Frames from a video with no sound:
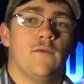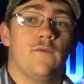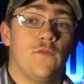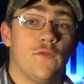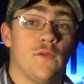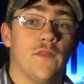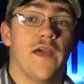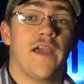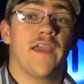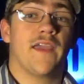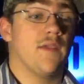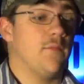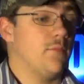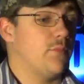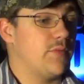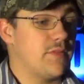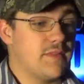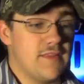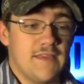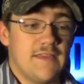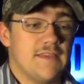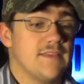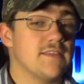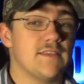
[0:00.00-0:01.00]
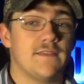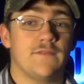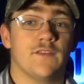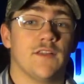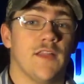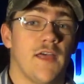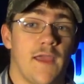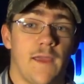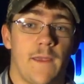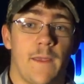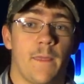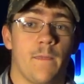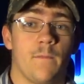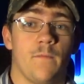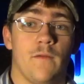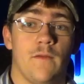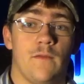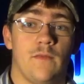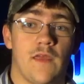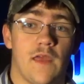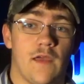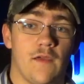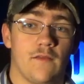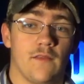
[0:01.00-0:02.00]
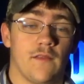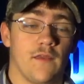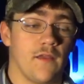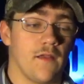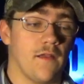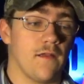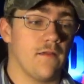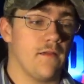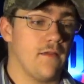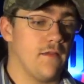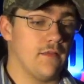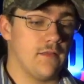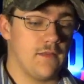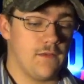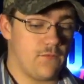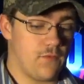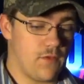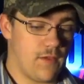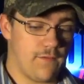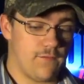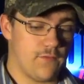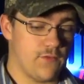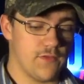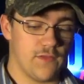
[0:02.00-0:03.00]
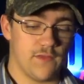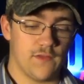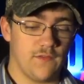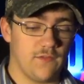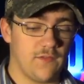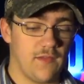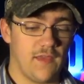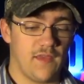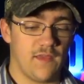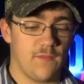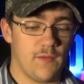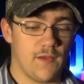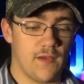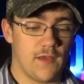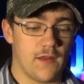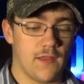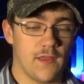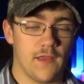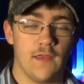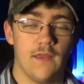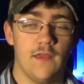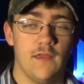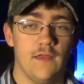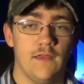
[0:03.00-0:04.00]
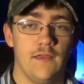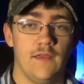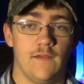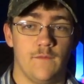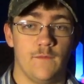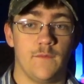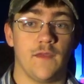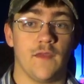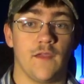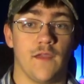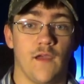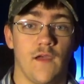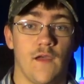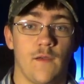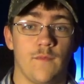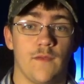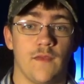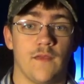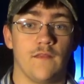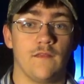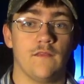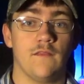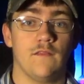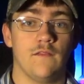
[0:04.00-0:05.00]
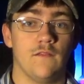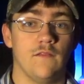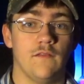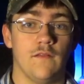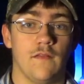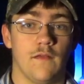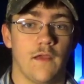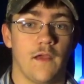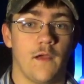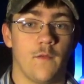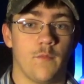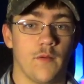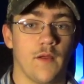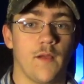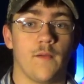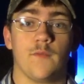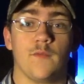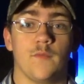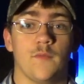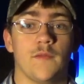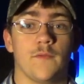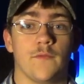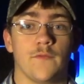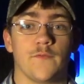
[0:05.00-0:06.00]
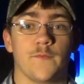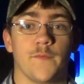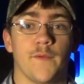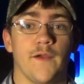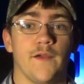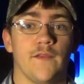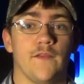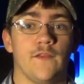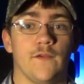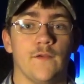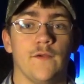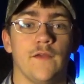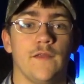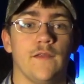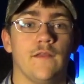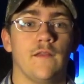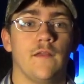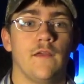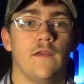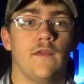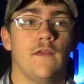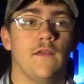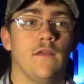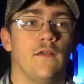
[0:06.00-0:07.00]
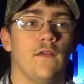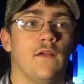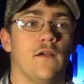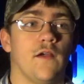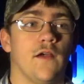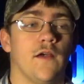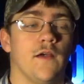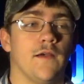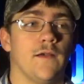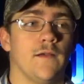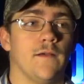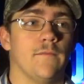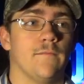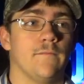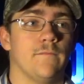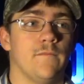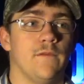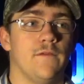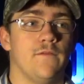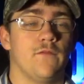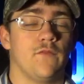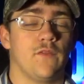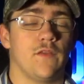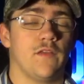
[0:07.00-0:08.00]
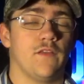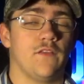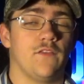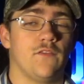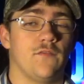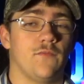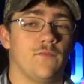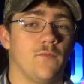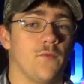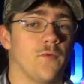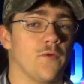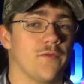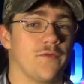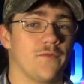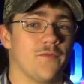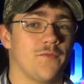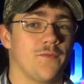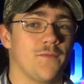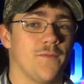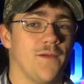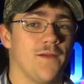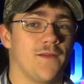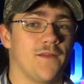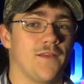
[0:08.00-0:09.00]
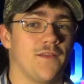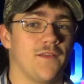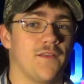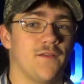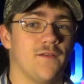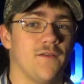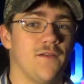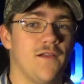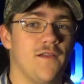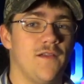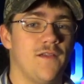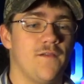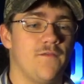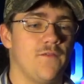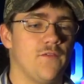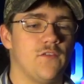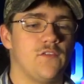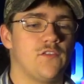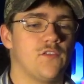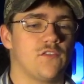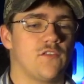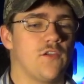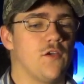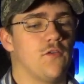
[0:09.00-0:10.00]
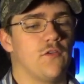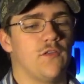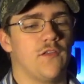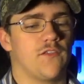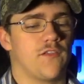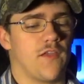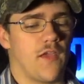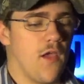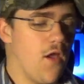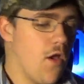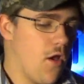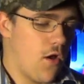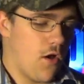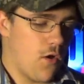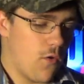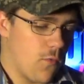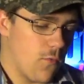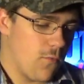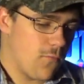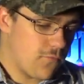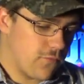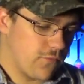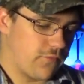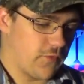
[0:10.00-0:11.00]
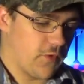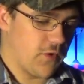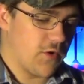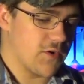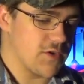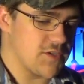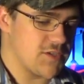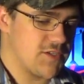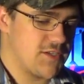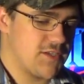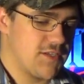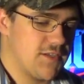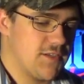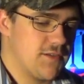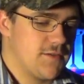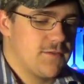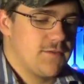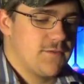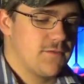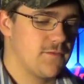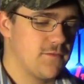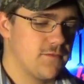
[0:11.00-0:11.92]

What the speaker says: If you like it, please leave a like down there. If you have anything to say about it, give me a comment. I'll probably respond to it. If it's worth responding to. If you just go and say, oh, first,